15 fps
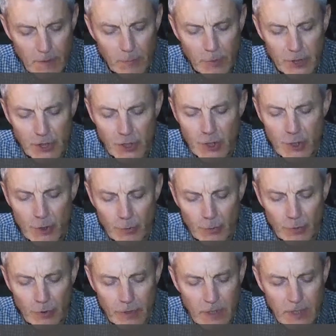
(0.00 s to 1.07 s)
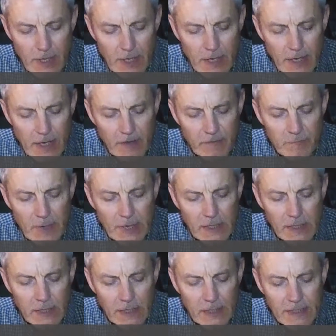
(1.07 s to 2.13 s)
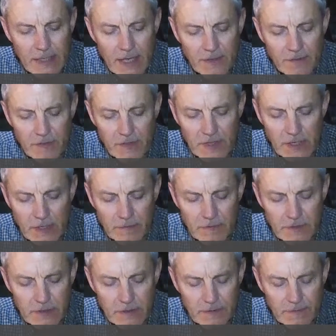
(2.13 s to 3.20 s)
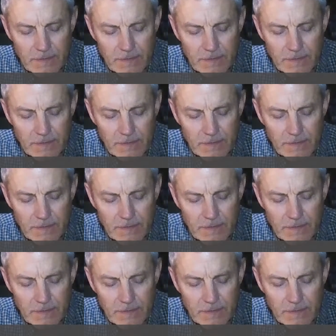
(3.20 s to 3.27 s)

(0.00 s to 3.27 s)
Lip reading: but you have made it a den of thieves?"